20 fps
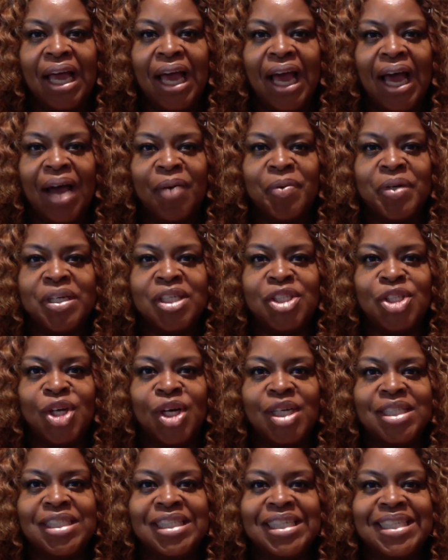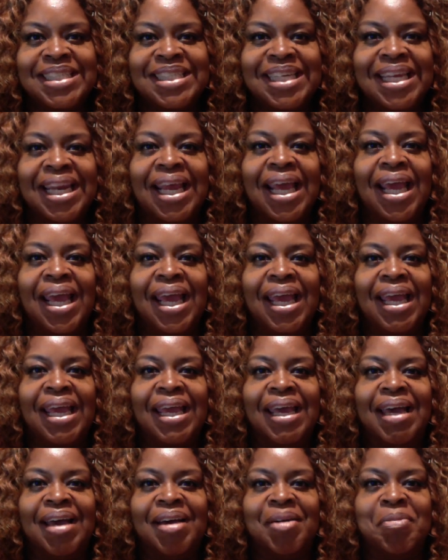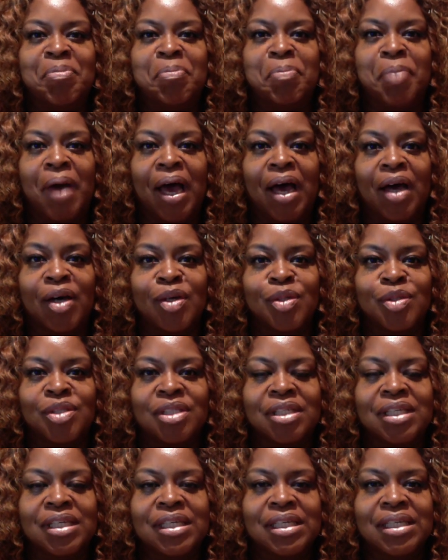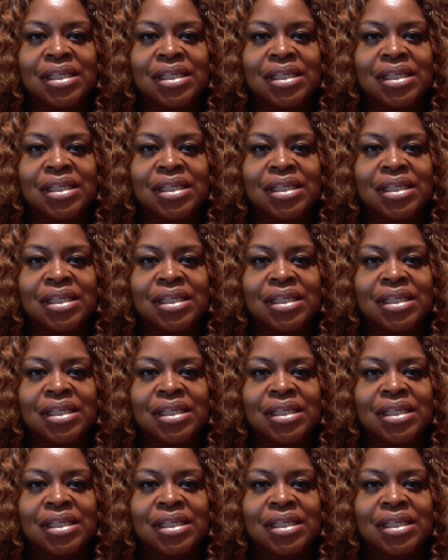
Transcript: I want to talk to you today about